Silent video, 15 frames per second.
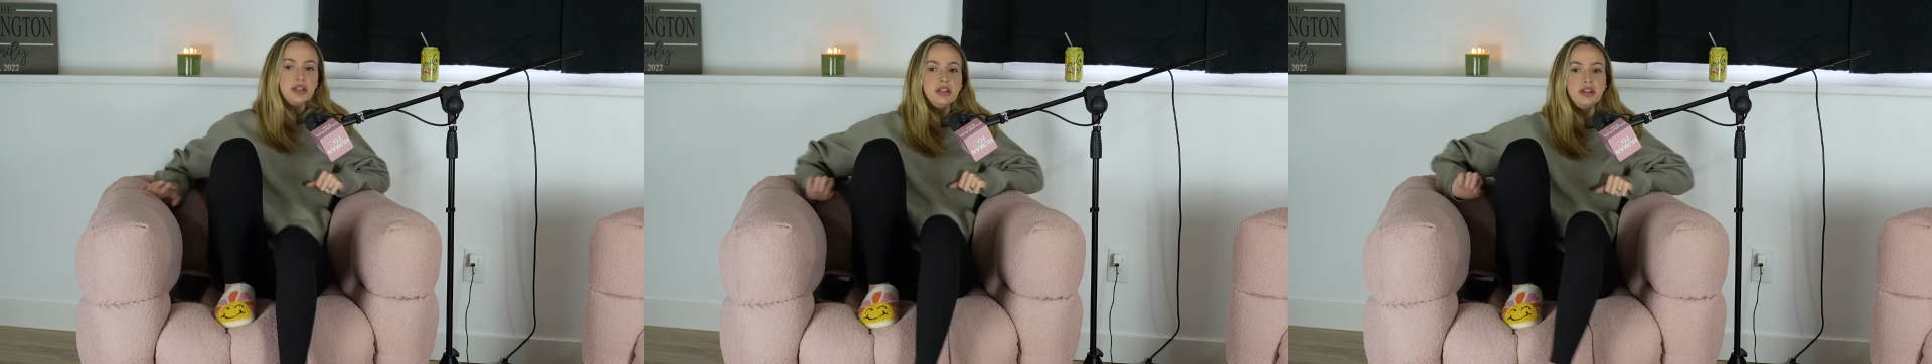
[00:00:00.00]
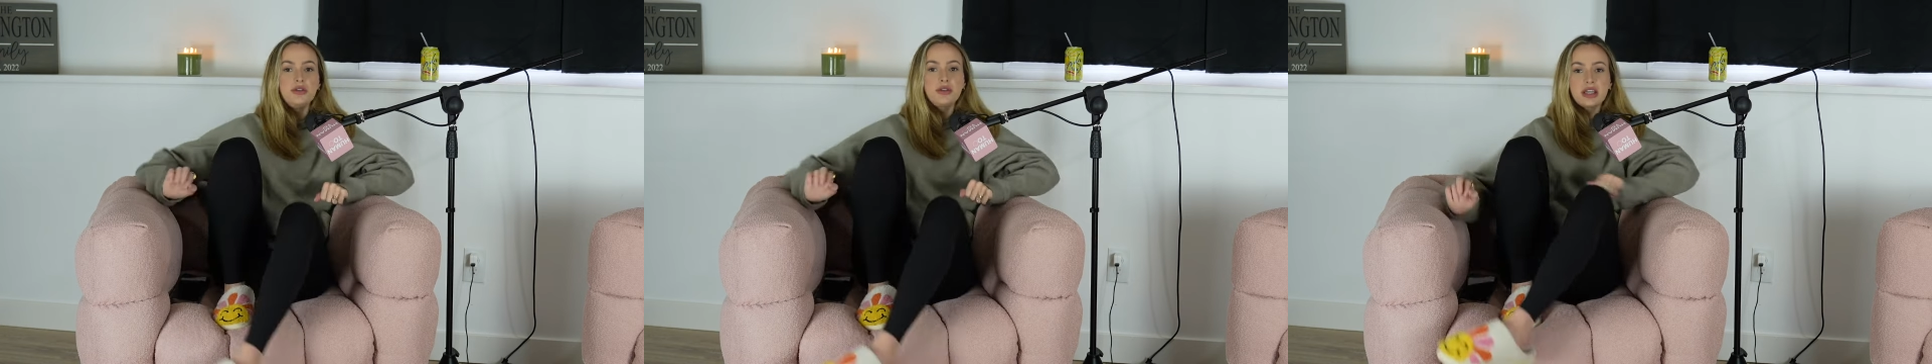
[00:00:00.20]

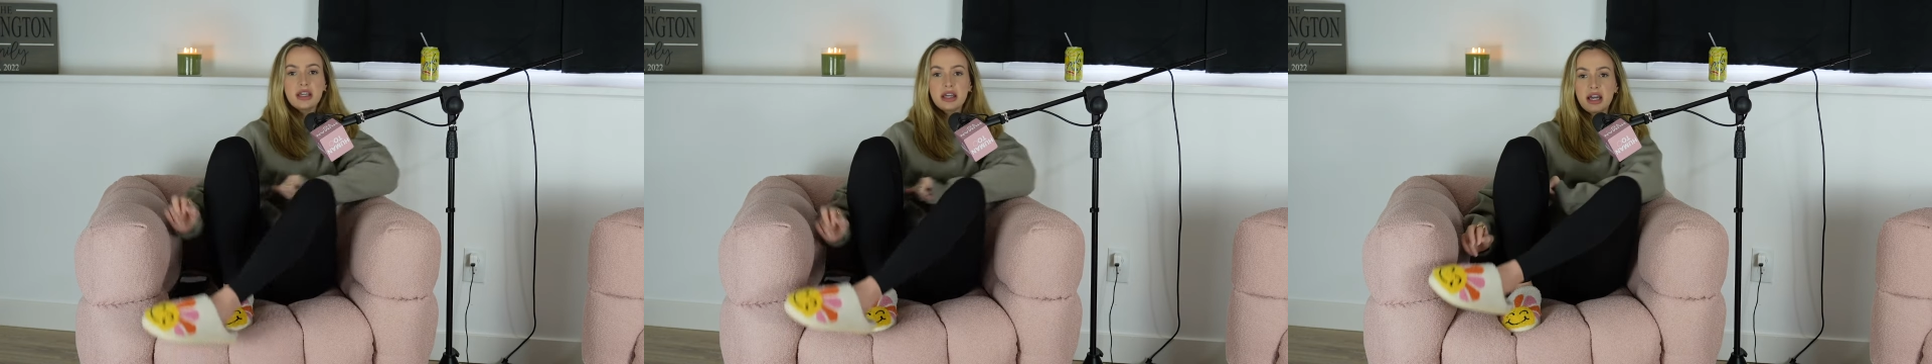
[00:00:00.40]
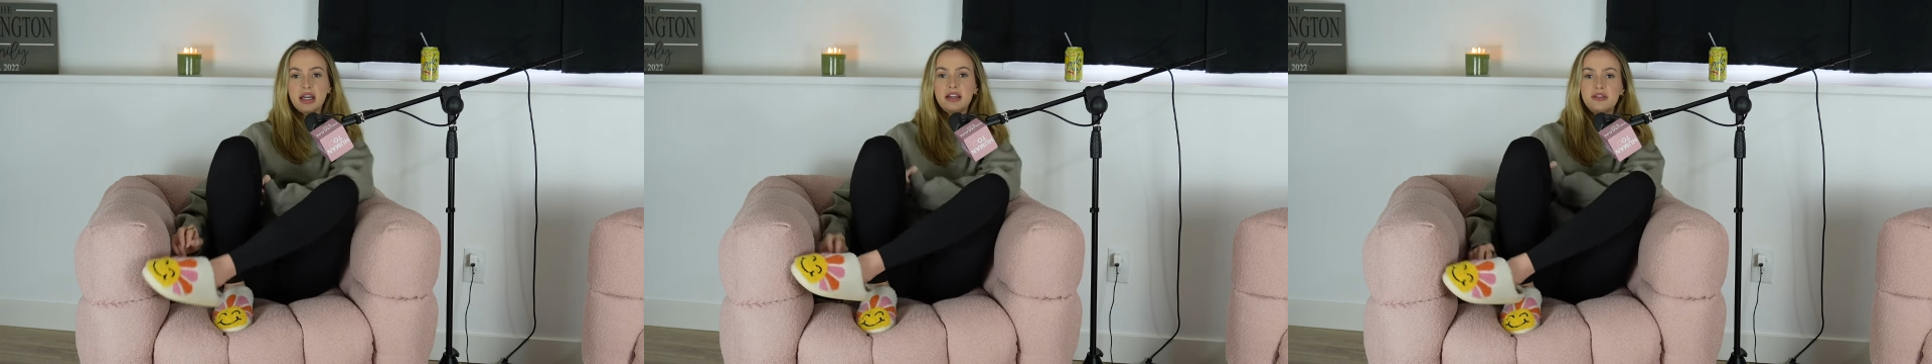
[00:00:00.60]
you can
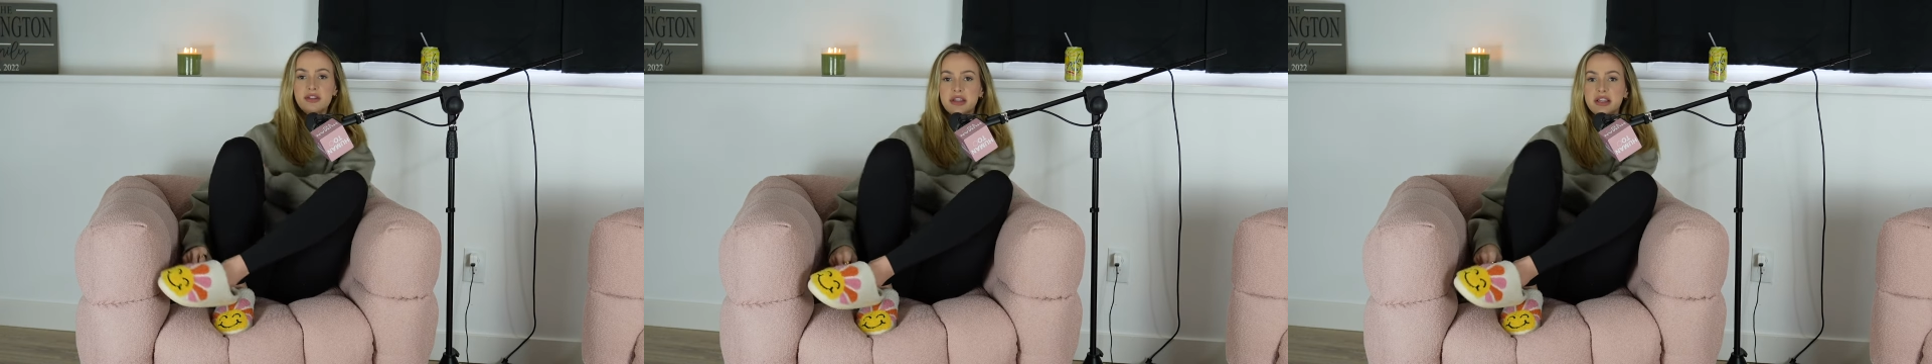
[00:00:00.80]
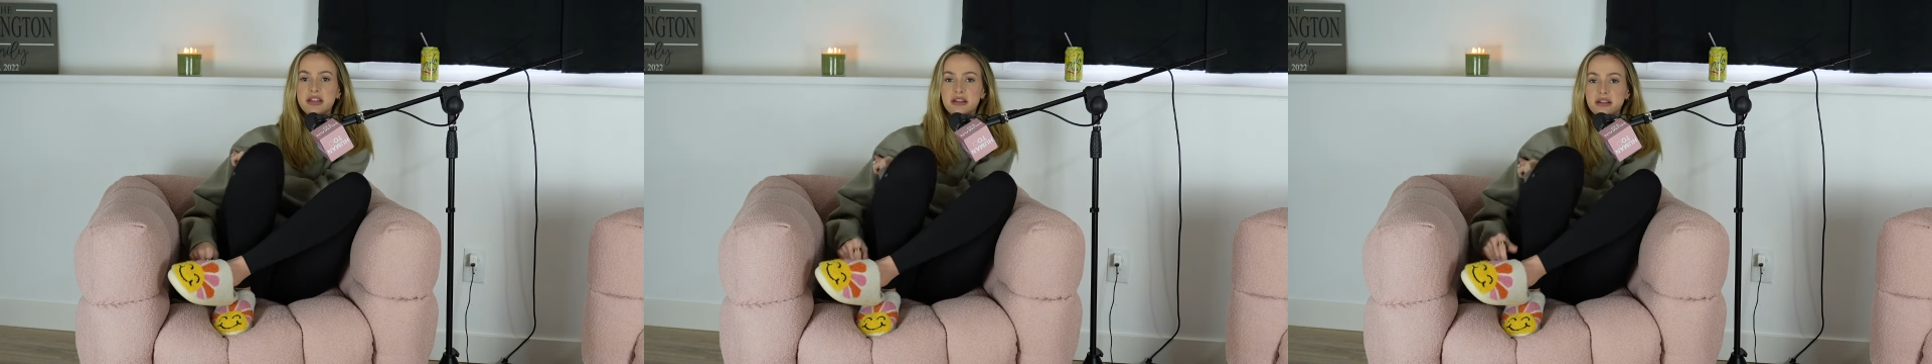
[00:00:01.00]
kind of
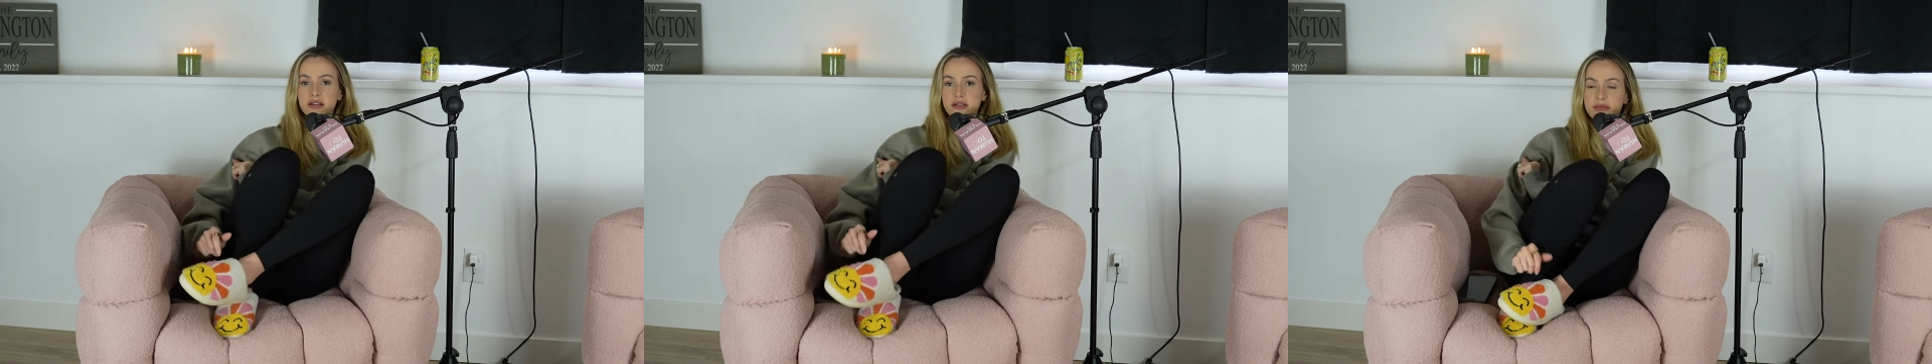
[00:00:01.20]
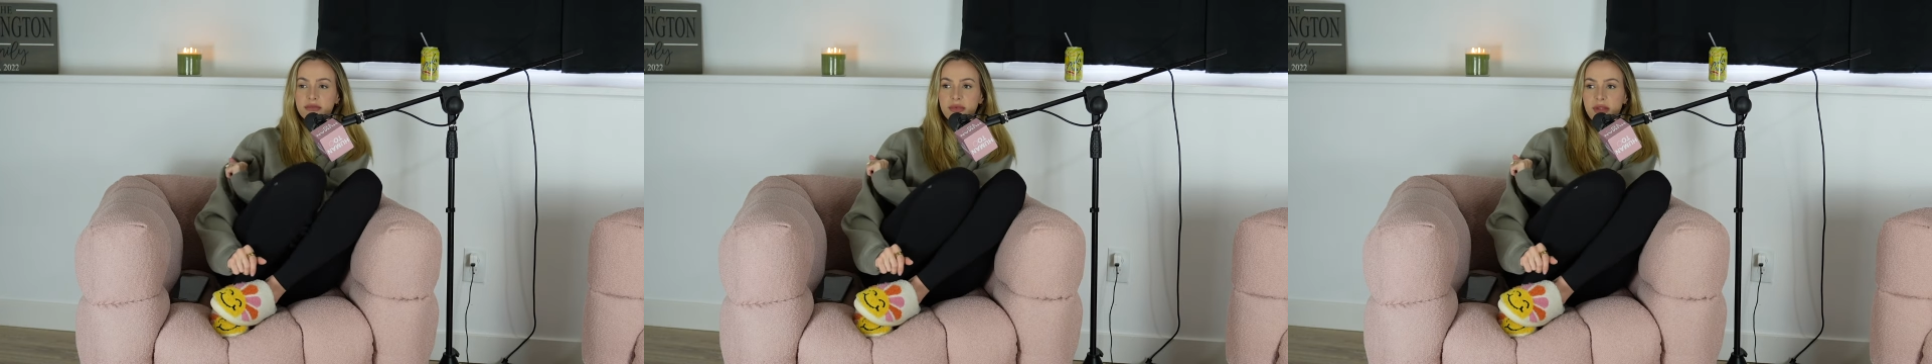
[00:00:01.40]
like
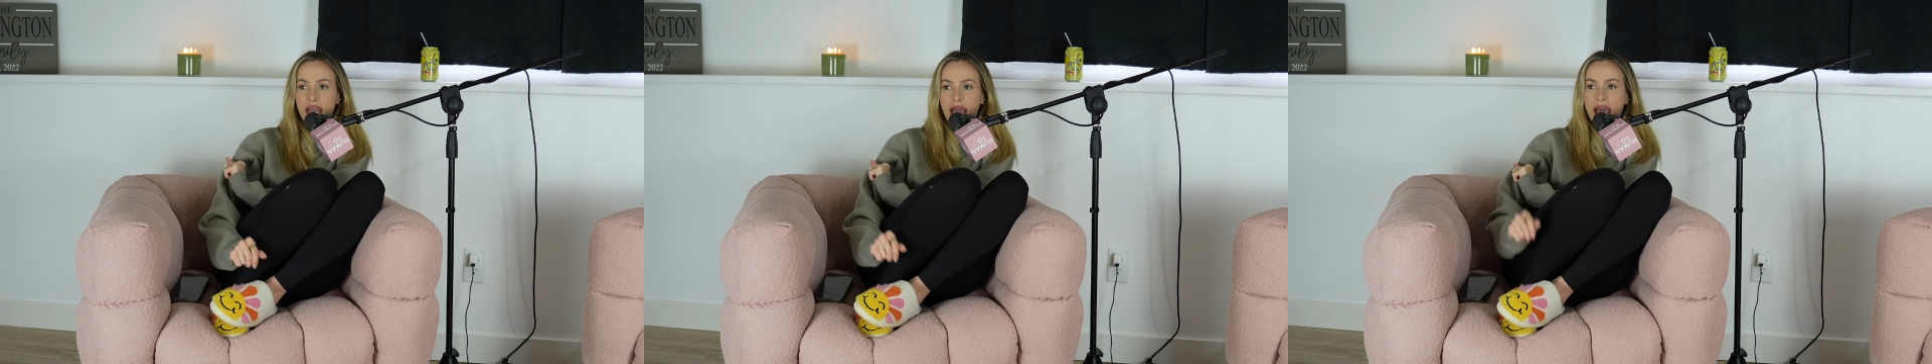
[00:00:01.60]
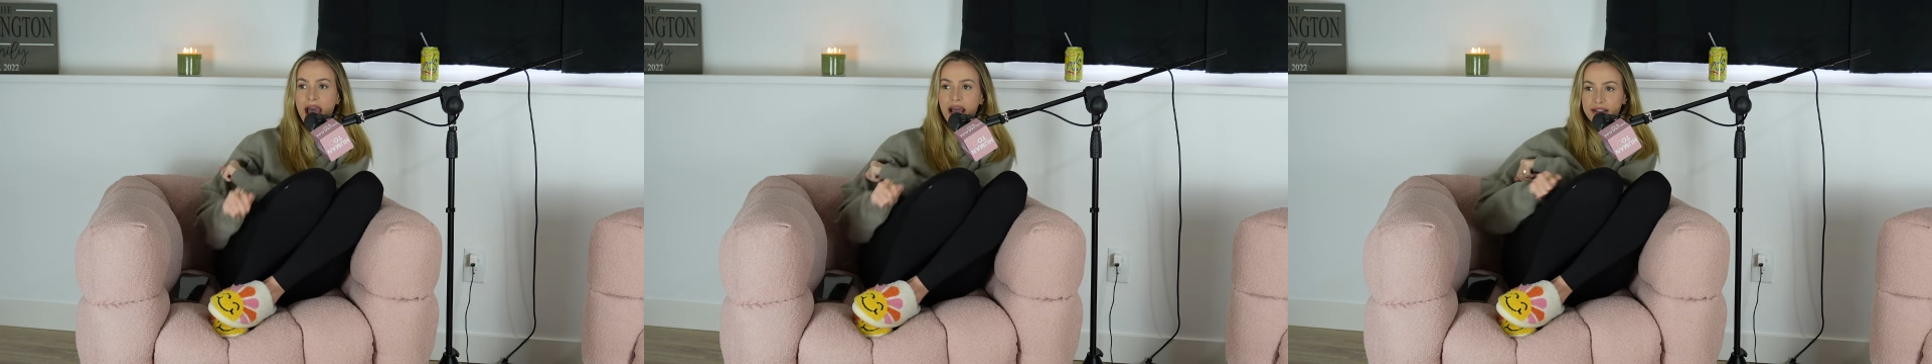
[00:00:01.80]

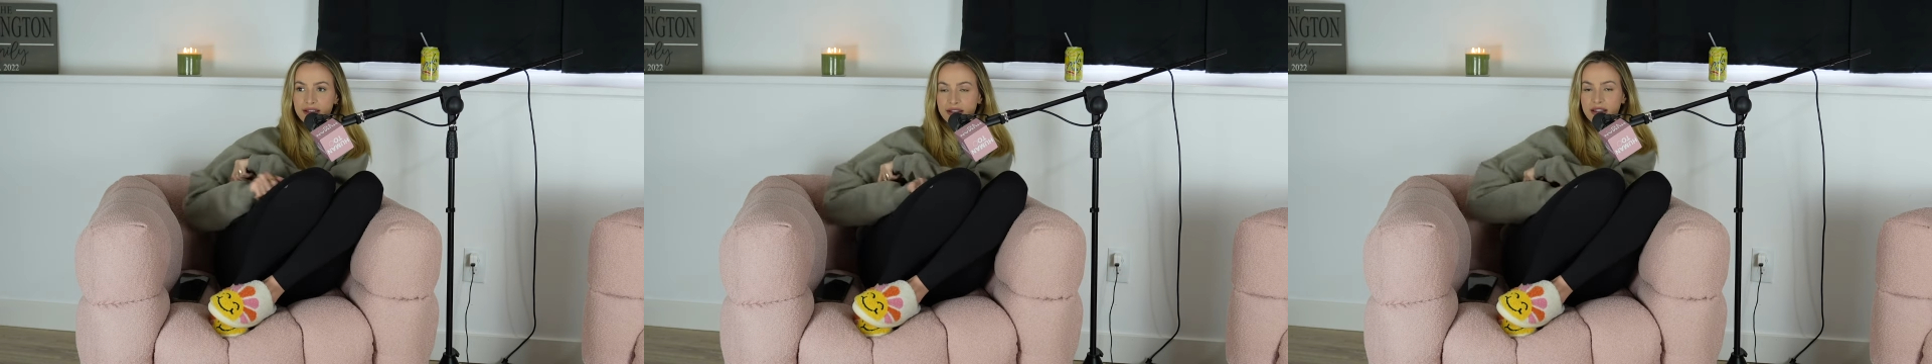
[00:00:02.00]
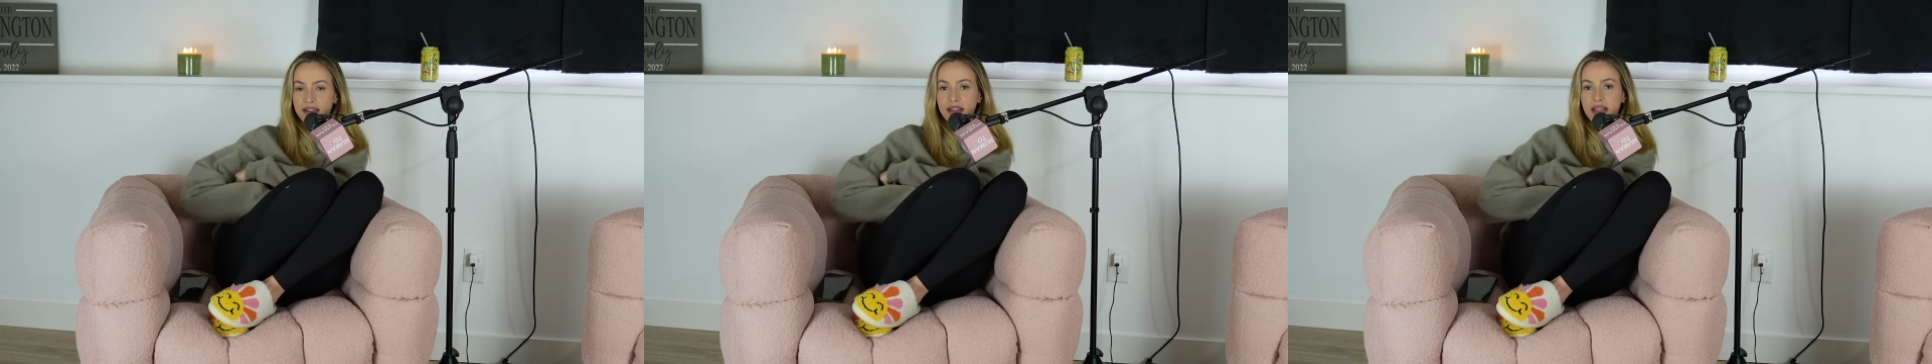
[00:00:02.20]
ask